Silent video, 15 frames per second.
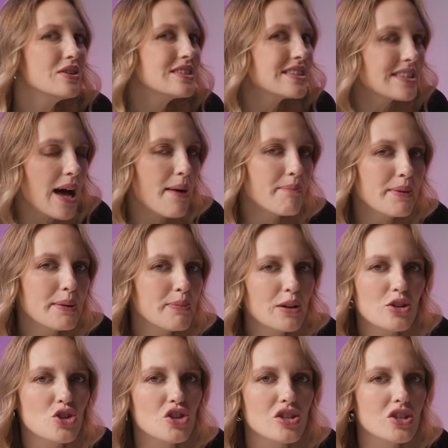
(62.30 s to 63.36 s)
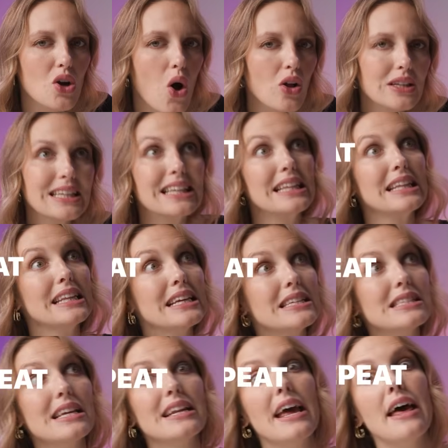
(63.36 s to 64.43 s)
Some people just call it
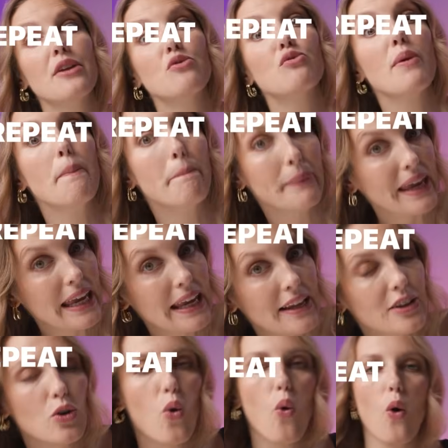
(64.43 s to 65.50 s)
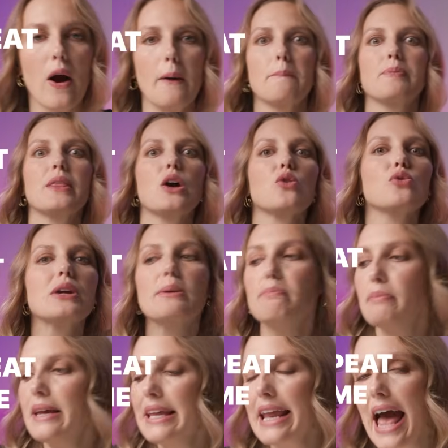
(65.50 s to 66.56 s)
listen and repeat or
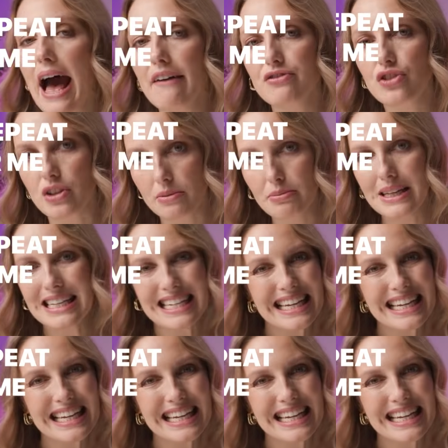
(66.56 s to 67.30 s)
repeat after me